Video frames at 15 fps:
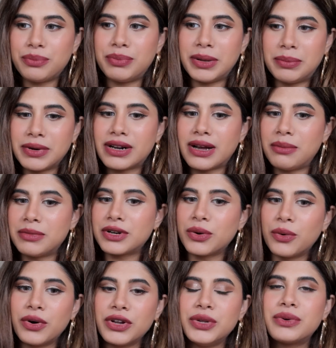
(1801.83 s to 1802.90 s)
people come and
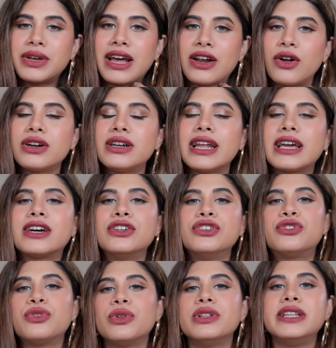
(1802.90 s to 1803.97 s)
go and you cannot like
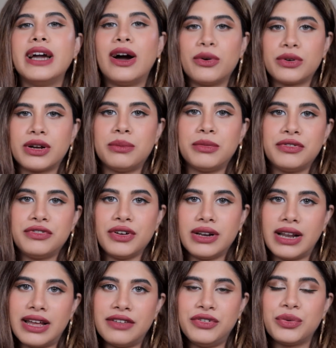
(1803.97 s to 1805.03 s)
control the outcome of your
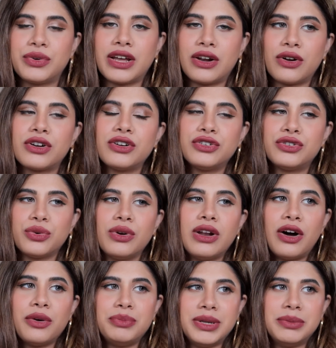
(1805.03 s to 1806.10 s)
life. You cannot control
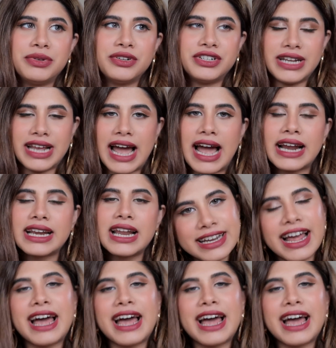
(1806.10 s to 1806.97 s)
how people react.